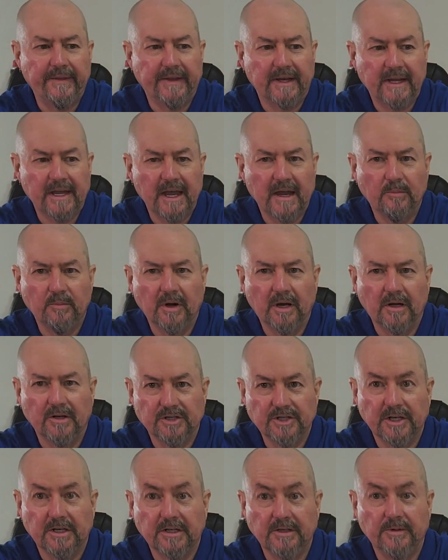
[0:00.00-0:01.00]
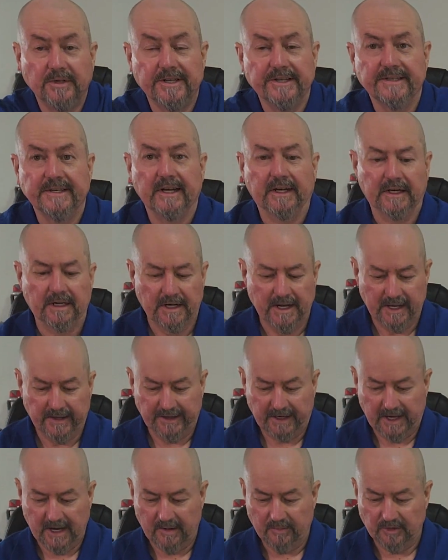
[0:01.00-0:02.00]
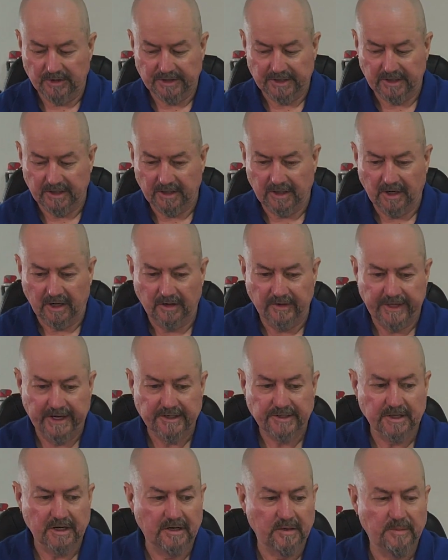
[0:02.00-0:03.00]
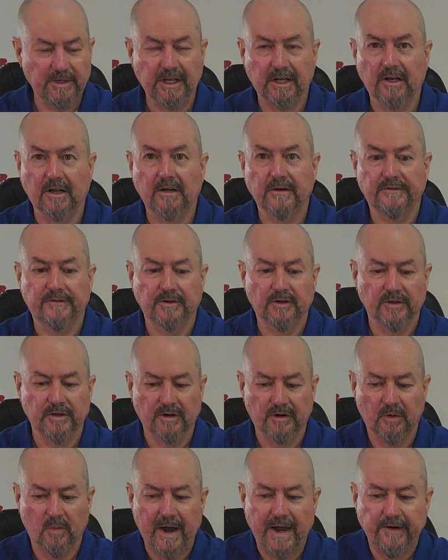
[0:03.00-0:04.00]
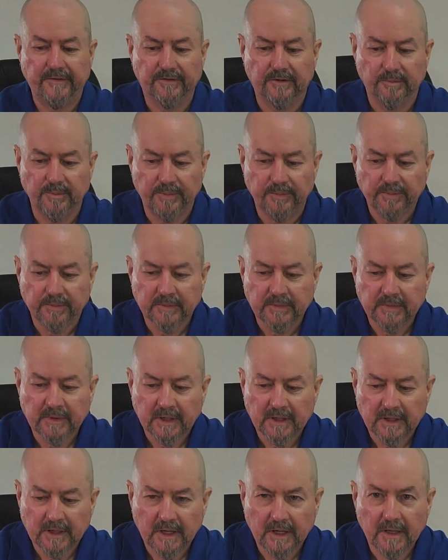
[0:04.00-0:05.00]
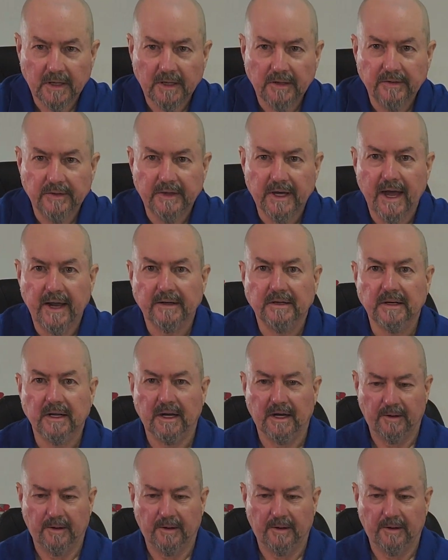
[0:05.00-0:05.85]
the camera, I'll show you in a second how the camera's going to go. That's going to be a lot further away from that,